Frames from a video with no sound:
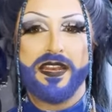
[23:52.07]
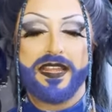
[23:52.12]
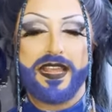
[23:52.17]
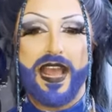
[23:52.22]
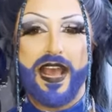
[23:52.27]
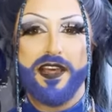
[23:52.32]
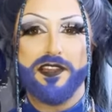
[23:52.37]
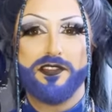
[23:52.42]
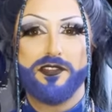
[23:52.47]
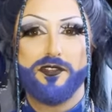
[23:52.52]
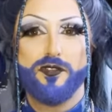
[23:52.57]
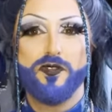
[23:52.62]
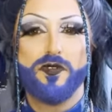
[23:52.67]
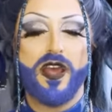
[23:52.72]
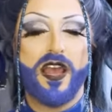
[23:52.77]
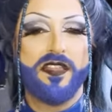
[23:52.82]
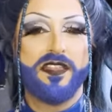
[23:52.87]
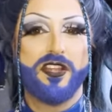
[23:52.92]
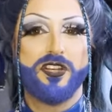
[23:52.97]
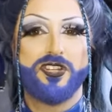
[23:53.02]
a cat suit,
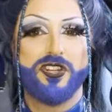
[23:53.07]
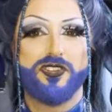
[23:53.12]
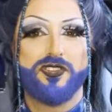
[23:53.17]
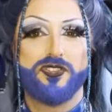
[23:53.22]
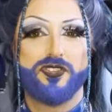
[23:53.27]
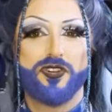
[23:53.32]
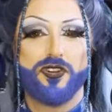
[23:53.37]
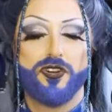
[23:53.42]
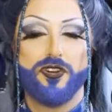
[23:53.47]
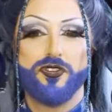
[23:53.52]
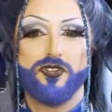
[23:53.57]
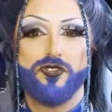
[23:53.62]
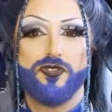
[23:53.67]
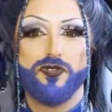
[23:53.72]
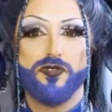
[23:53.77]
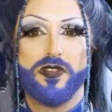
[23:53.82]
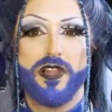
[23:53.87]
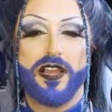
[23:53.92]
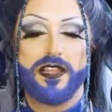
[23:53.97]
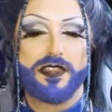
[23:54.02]
and they just turn
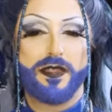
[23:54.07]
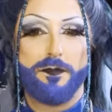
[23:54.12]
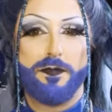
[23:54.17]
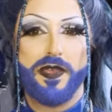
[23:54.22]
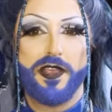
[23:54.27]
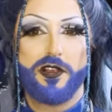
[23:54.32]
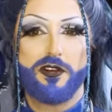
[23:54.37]
to like the pit